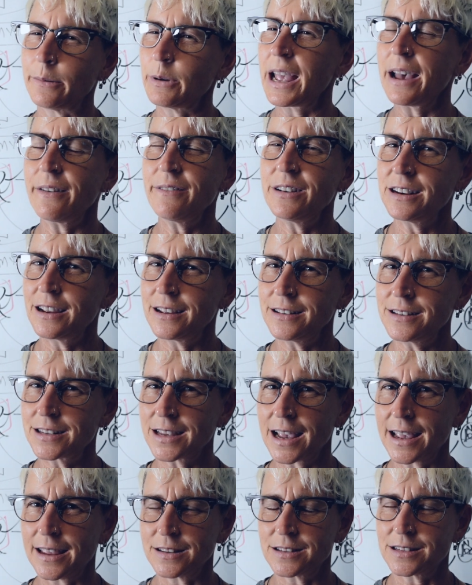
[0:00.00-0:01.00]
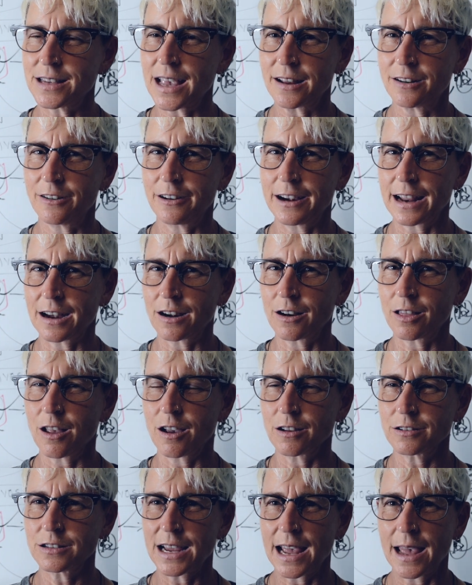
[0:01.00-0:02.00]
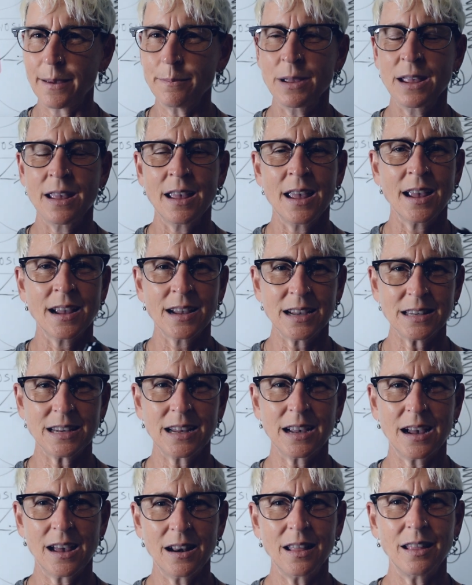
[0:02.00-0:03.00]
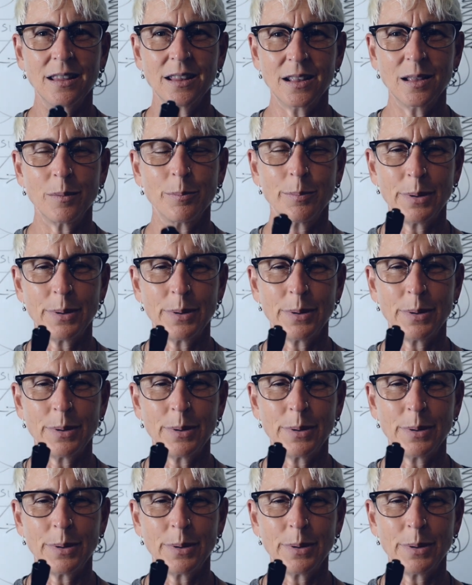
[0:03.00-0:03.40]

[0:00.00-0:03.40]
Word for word: We haven't done Science Saturday in a long time because I got a little